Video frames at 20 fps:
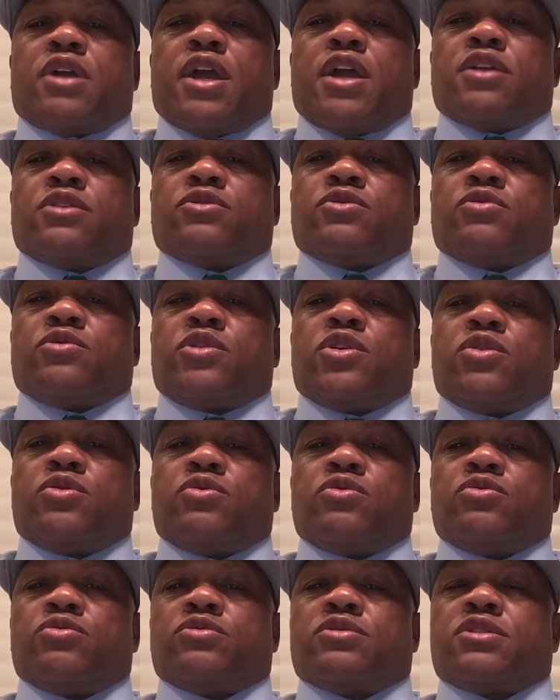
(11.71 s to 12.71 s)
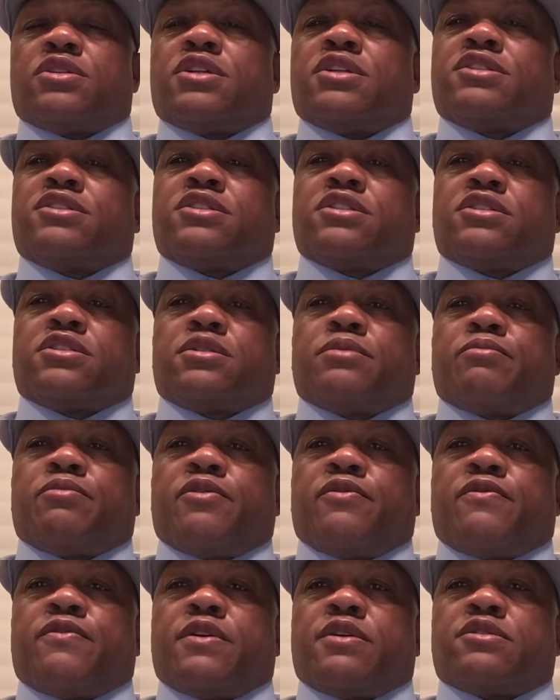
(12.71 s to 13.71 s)
Andrew Hughes, Assistant
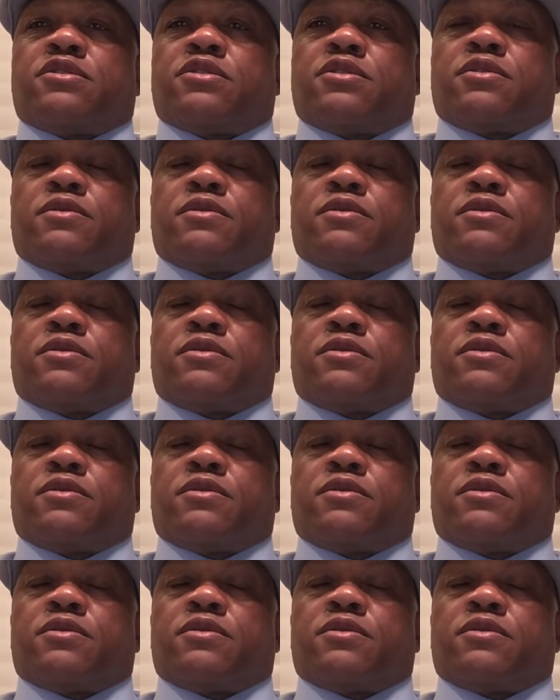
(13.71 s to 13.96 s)
Professor.